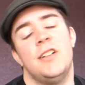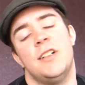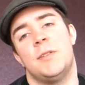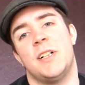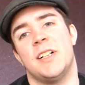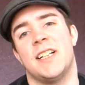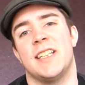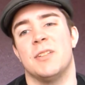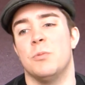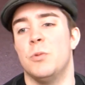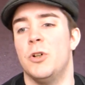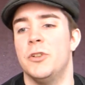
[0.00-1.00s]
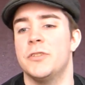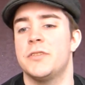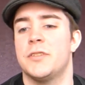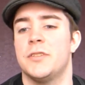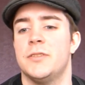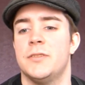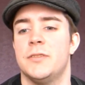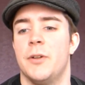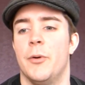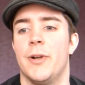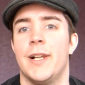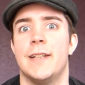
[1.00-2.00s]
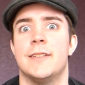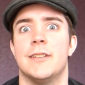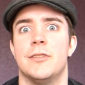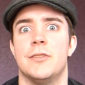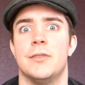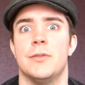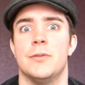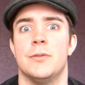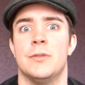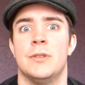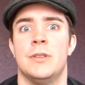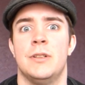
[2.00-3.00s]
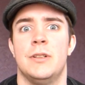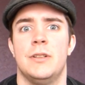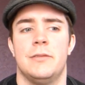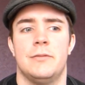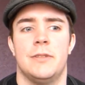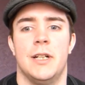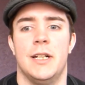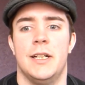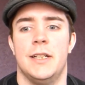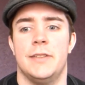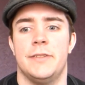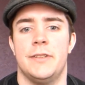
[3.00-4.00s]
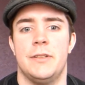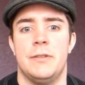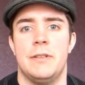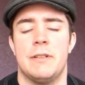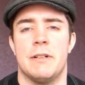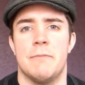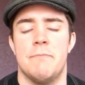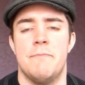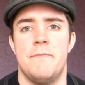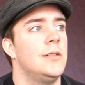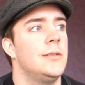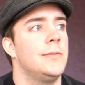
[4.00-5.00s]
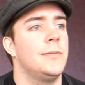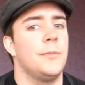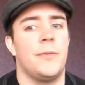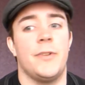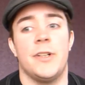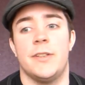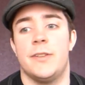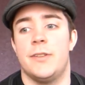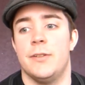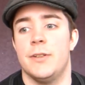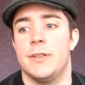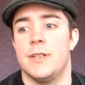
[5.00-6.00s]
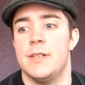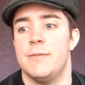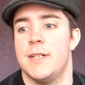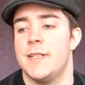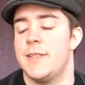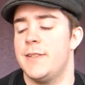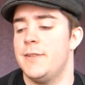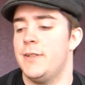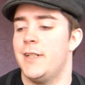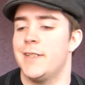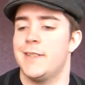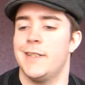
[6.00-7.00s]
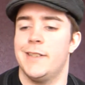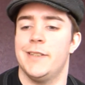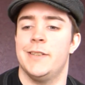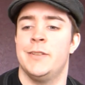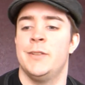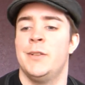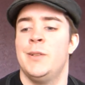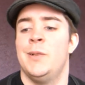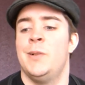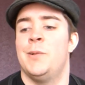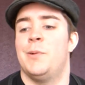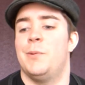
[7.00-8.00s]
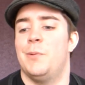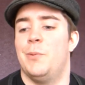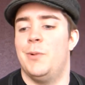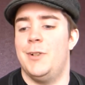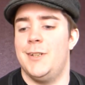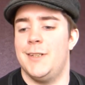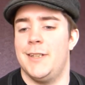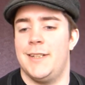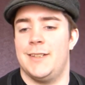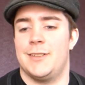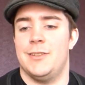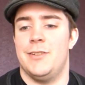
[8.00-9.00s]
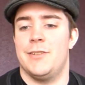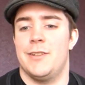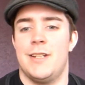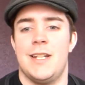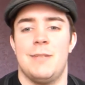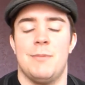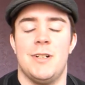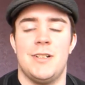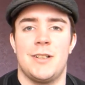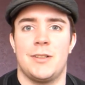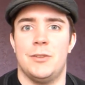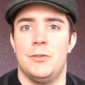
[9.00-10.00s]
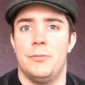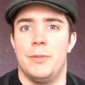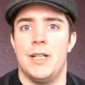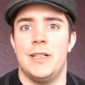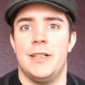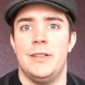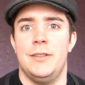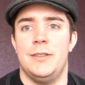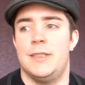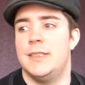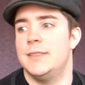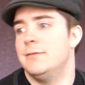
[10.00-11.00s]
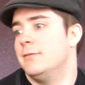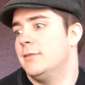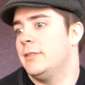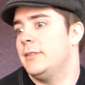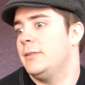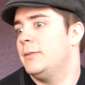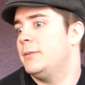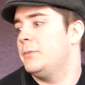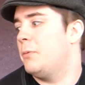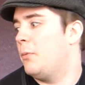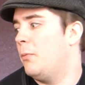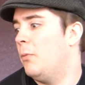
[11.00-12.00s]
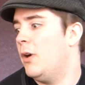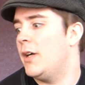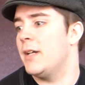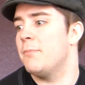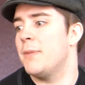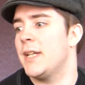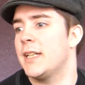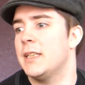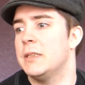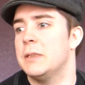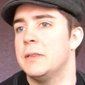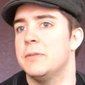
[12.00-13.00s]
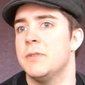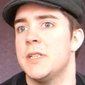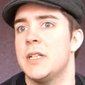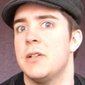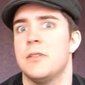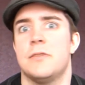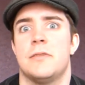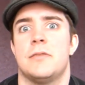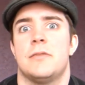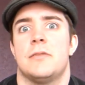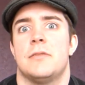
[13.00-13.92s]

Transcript: well, either watch or listen to story time. From the first story time, I thought I'd tell you why I got the name Harkore Blellow and why I'm making these videos